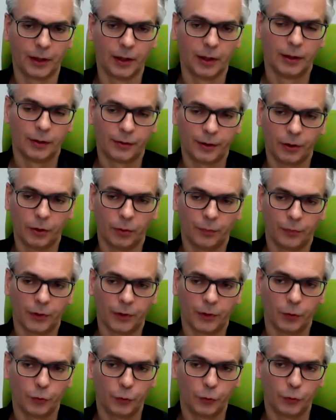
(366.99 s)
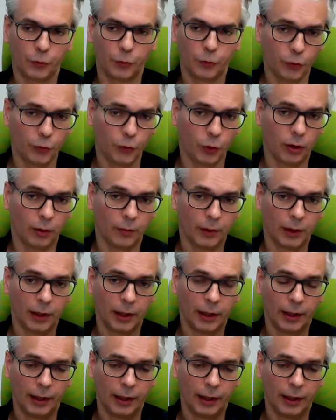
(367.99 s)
So first of all,